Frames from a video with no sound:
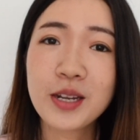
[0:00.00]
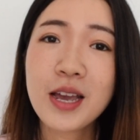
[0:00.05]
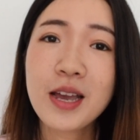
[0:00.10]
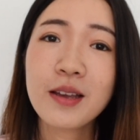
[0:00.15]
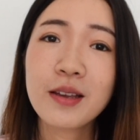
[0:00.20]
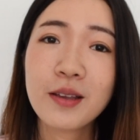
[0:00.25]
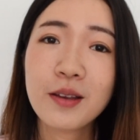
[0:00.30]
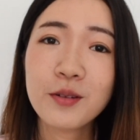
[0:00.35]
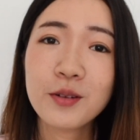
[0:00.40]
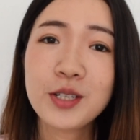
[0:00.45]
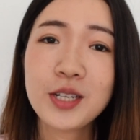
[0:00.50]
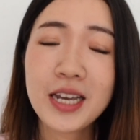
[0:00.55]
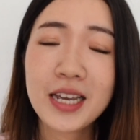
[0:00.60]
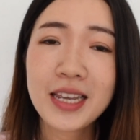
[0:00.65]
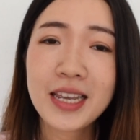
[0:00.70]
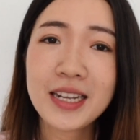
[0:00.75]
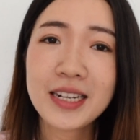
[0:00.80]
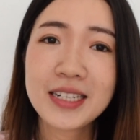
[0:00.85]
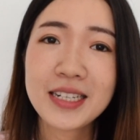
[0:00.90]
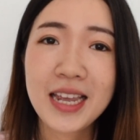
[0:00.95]
Go check
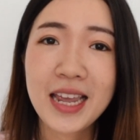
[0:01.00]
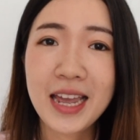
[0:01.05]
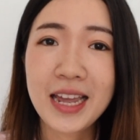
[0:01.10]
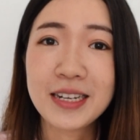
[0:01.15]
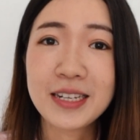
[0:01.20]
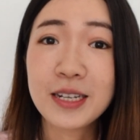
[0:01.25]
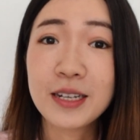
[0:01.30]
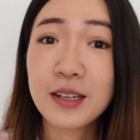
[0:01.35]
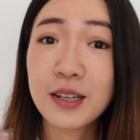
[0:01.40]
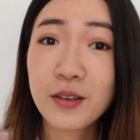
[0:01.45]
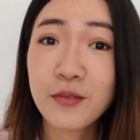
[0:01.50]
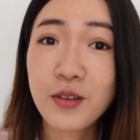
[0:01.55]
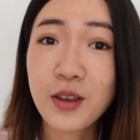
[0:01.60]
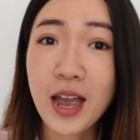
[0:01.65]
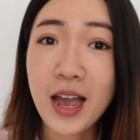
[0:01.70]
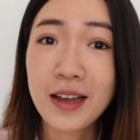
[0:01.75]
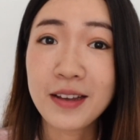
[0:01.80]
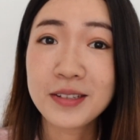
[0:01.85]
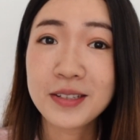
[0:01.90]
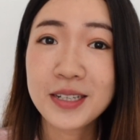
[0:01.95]
it and leave your
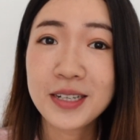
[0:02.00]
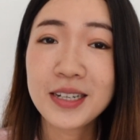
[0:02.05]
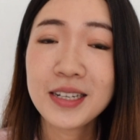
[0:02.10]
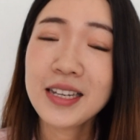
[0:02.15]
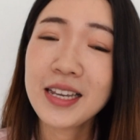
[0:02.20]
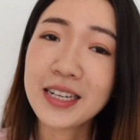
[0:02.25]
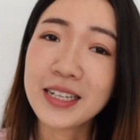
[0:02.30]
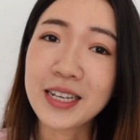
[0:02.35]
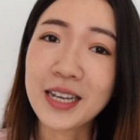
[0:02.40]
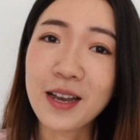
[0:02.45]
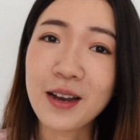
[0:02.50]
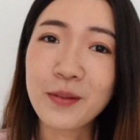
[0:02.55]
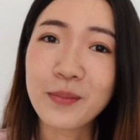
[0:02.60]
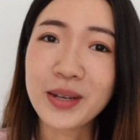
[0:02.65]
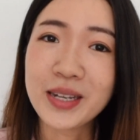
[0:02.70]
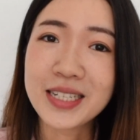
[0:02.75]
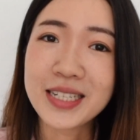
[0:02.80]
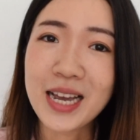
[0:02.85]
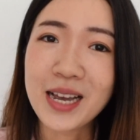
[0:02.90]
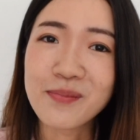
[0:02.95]
answer in the comment
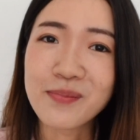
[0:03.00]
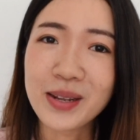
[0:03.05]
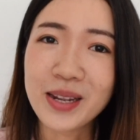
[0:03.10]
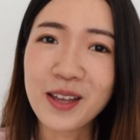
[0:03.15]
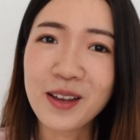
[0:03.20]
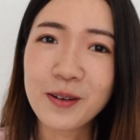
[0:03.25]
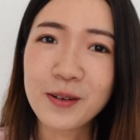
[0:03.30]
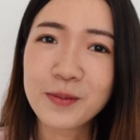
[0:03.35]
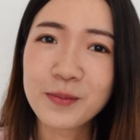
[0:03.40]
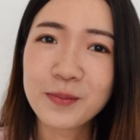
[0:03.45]
down below.